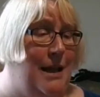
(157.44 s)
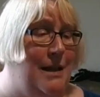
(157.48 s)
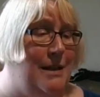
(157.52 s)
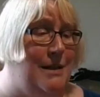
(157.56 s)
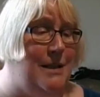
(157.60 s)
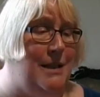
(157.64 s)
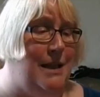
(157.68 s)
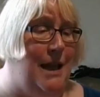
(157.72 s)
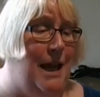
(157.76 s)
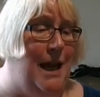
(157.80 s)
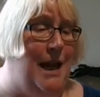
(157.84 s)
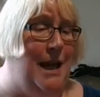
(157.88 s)

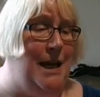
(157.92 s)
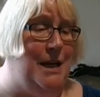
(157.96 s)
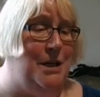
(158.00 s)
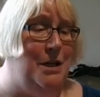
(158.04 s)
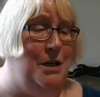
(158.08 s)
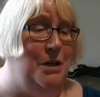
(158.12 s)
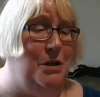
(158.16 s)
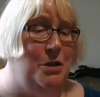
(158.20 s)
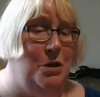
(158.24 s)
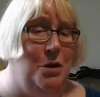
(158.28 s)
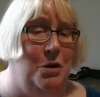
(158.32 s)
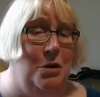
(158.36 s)
else
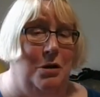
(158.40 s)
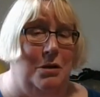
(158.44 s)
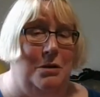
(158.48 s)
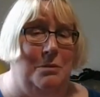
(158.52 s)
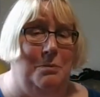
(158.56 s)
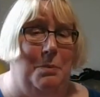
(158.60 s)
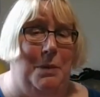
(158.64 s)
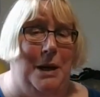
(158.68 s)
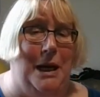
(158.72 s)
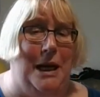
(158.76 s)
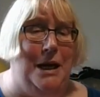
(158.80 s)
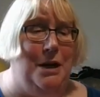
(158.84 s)
added
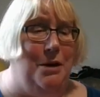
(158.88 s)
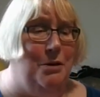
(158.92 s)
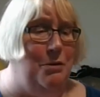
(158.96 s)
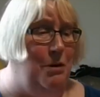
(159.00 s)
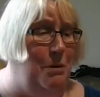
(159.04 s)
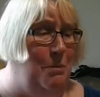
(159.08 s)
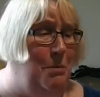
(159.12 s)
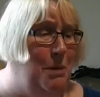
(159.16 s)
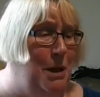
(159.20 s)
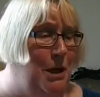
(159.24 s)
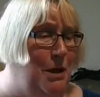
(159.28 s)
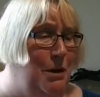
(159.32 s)
could be
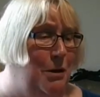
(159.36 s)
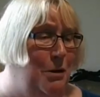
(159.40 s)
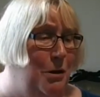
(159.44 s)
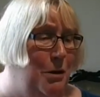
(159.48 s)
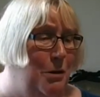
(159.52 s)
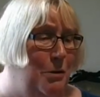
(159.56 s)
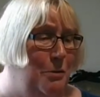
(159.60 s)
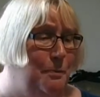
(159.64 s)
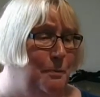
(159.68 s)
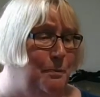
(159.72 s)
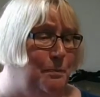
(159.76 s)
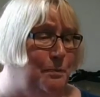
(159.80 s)

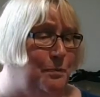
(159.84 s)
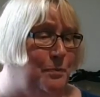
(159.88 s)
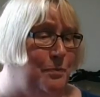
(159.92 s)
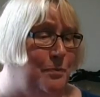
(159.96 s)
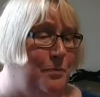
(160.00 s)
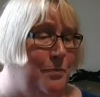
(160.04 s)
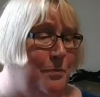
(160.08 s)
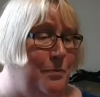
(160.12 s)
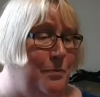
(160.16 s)
criminal.